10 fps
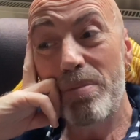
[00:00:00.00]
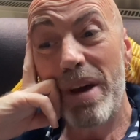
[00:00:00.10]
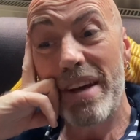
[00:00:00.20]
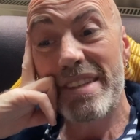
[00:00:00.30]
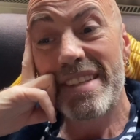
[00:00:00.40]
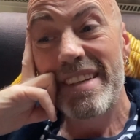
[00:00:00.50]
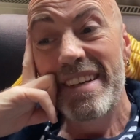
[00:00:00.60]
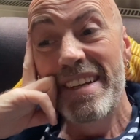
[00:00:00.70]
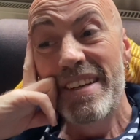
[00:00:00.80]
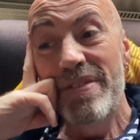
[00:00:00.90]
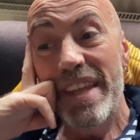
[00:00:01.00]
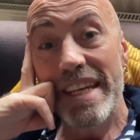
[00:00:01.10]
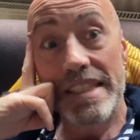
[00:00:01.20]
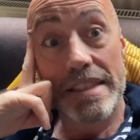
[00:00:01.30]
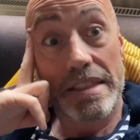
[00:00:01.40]
But
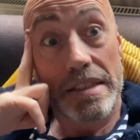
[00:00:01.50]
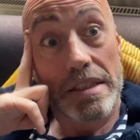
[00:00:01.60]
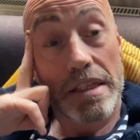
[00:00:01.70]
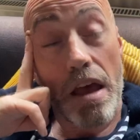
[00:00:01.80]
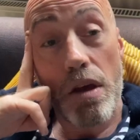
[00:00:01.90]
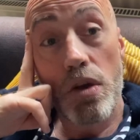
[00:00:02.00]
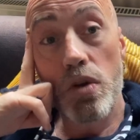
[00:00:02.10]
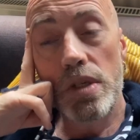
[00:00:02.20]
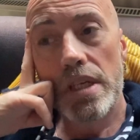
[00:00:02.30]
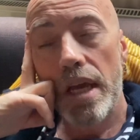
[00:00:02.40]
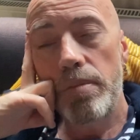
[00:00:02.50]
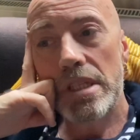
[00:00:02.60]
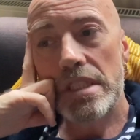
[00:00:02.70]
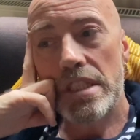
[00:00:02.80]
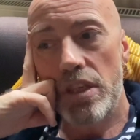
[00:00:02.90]
it's so time
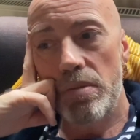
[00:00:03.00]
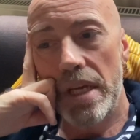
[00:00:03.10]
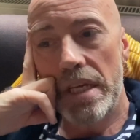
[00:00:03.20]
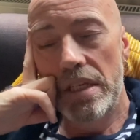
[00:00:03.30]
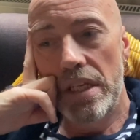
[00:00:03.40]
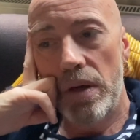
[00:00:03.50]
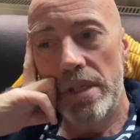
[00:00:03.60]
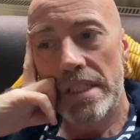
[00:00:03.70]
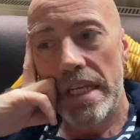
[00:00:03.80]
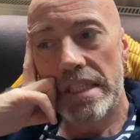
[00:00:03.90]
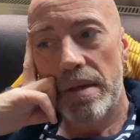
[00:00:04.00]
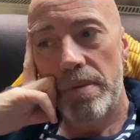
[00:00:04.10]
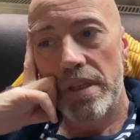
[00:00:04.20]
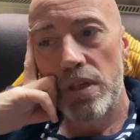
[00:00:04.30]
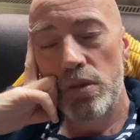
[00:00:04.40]
consuming, it takes up
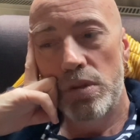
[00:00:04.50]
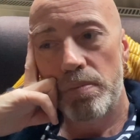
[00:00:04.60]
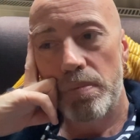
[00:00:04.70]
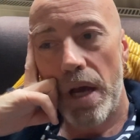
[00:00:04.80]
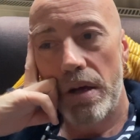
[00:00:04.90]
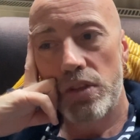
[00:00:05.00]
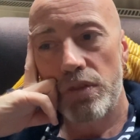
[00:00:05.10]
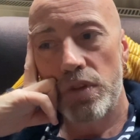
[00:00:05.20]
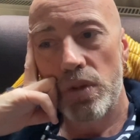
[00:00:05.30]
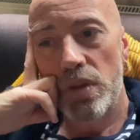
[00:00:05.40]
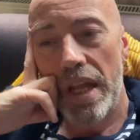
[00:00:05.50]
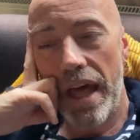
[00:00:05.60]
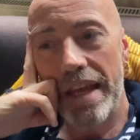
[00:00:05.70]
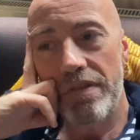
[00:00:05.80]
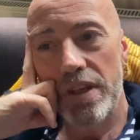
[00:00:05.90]
a huge part of your
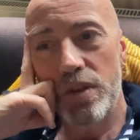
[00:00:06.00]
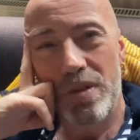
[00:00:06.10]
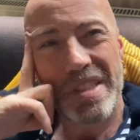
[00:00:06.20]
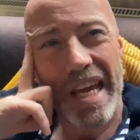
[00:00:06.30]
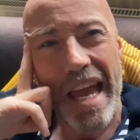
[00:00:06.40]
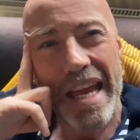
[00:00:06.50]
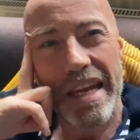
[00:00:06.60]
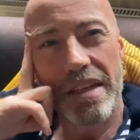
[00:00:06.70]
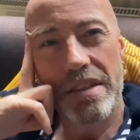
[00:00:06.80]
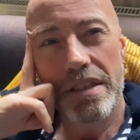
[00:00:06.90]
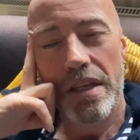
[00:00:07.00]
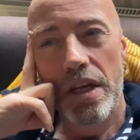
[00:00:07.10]
life and your day, and